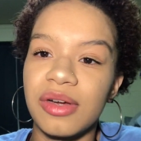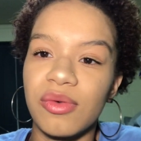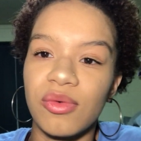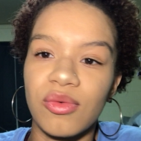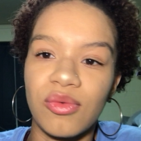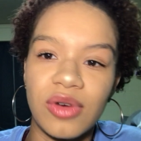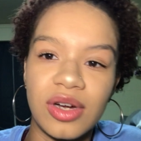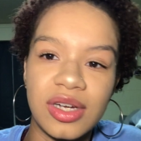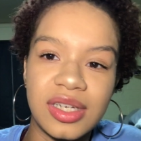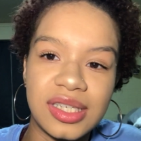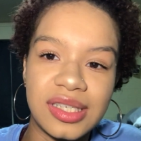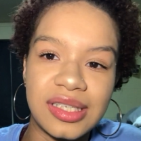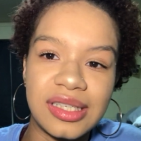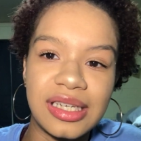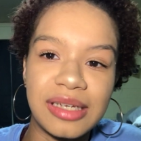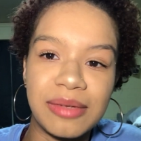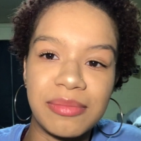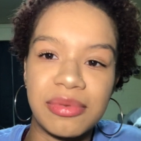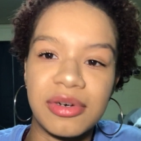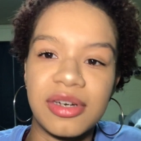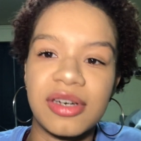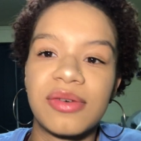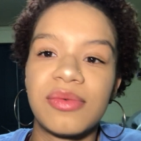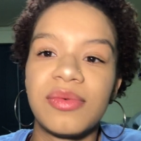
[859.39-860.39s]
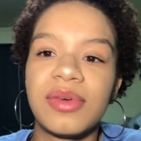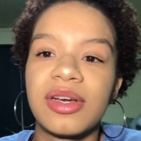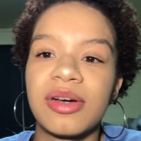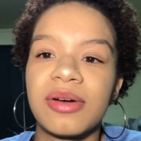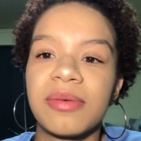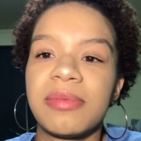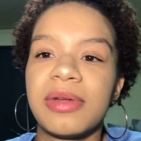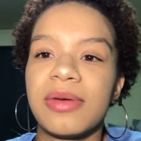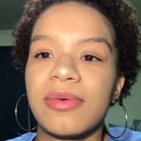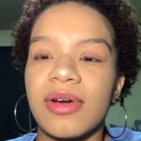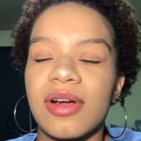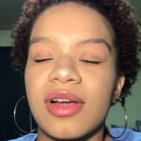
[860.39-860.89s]
rusty, but we're
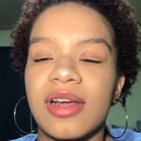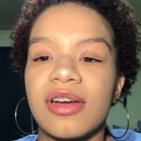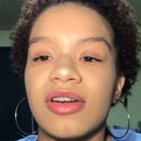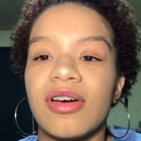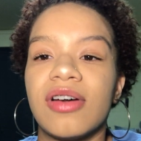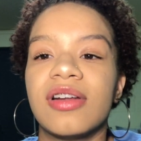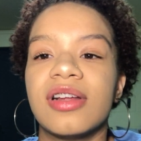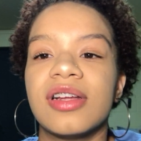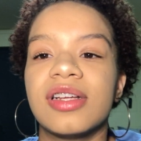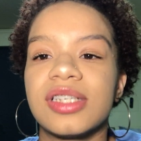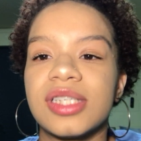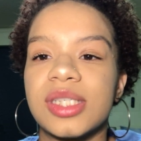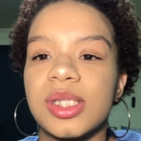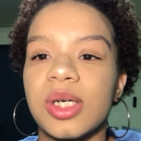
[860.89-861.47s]
going to be working on it.